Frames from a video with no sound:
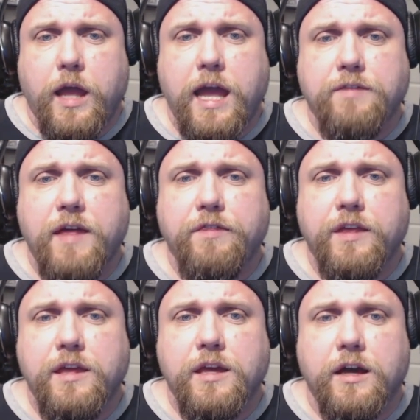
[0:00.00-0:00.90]
And then
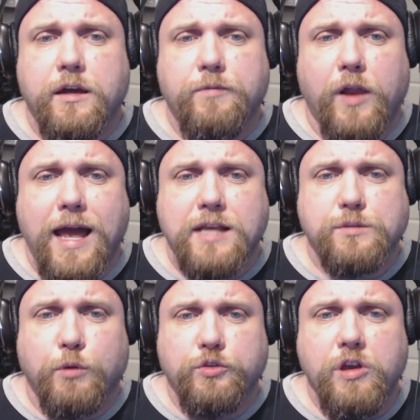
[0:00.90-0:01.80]
the uh, the
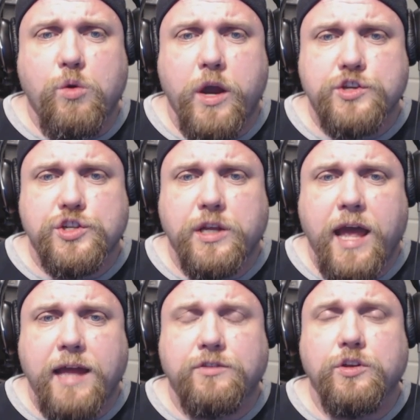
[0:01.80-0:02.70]
last multi question
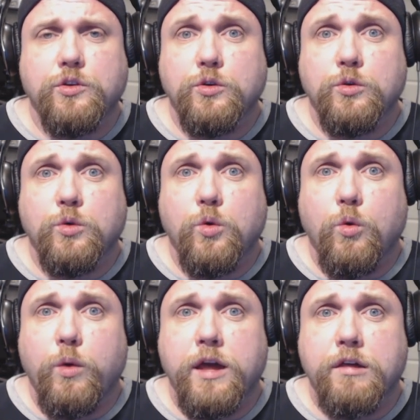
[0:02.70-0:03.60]
had to do
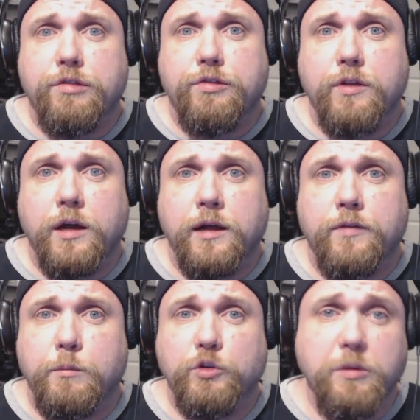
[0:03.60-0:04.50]
with uh,
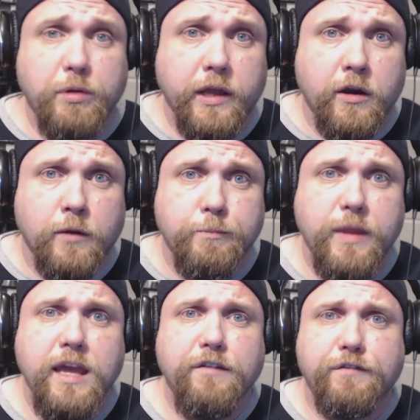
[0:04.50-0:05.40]
the multiplayer
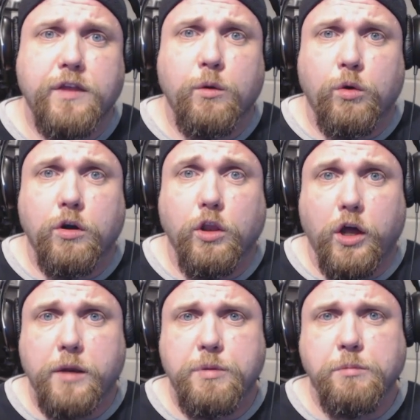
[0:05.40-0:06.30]
if there were a
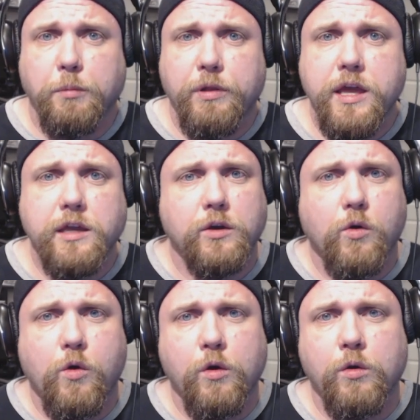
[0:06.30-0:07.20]
lot of people playing it
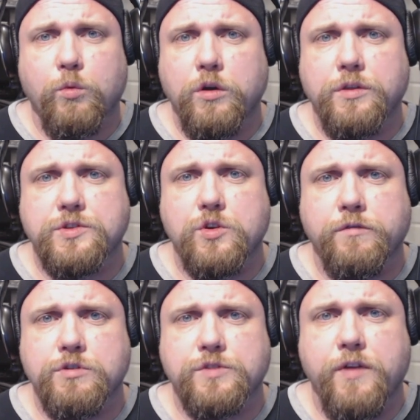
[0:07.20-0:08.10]
or were the
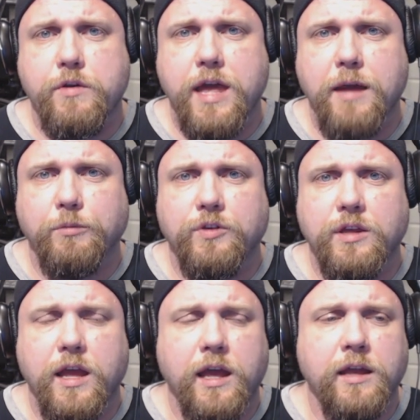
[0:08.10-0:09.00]
servers very
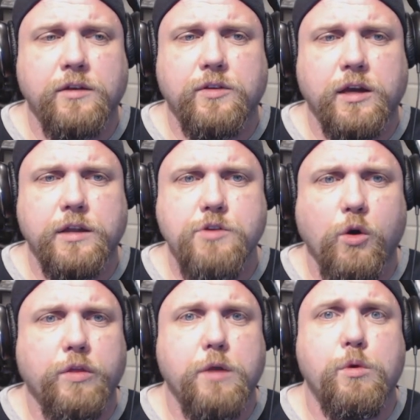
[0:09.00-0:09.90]
empty. And uh,
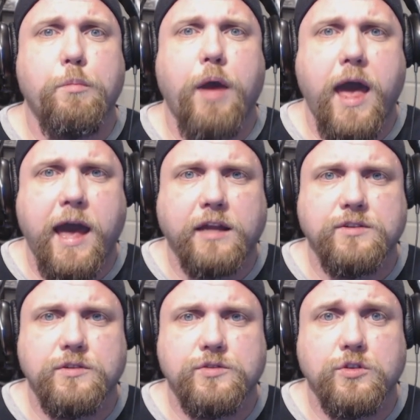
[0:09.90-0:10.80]
no, they were
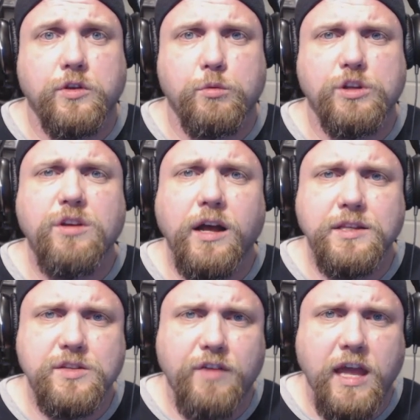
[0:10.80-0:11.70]
packed. So there were
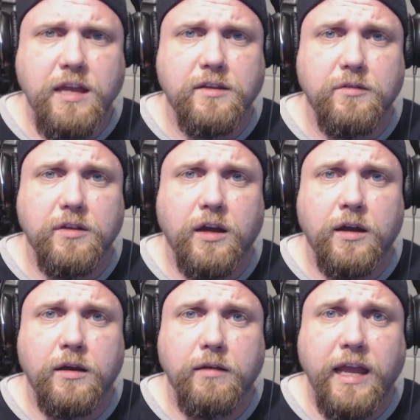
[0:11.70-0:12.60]
tons of eight,
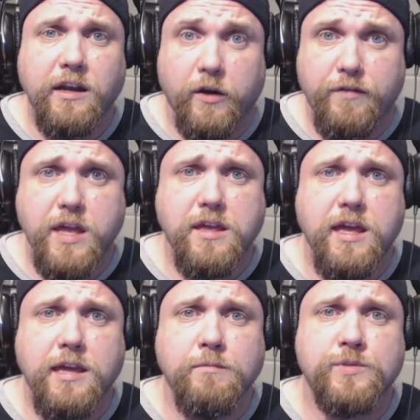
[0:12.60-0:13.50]
uh, eight out of eight
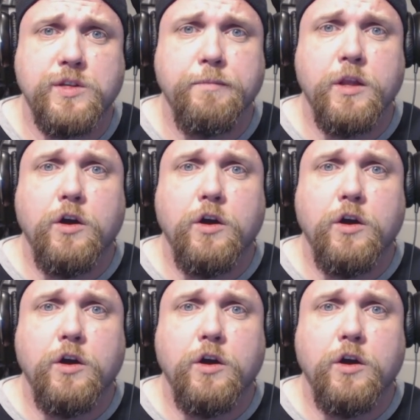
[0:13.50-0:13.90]
games,